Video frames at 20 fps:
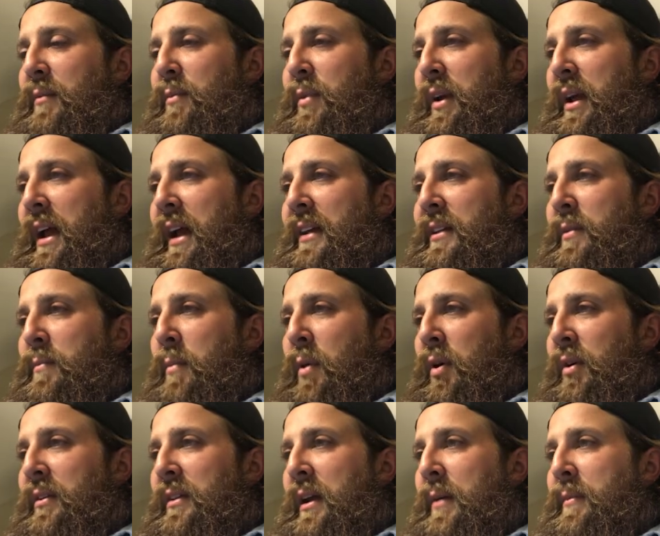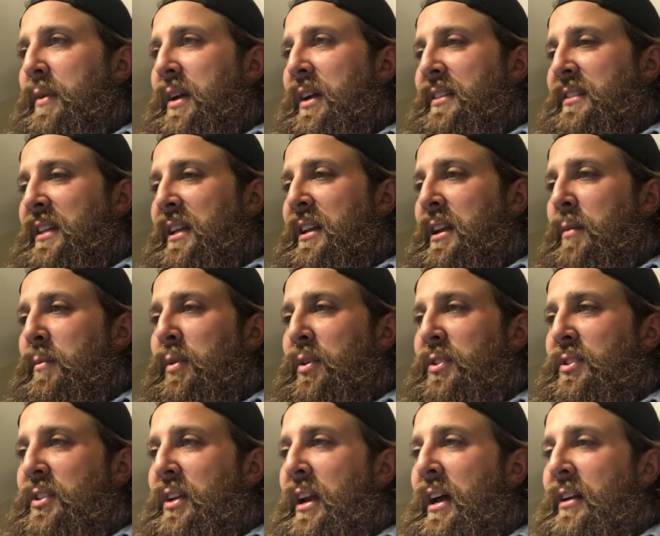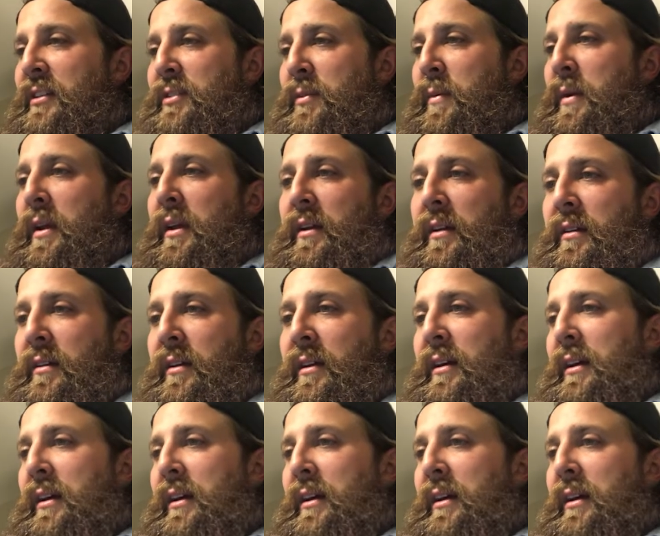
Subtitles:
But I had to mark that because that number stood out to me, and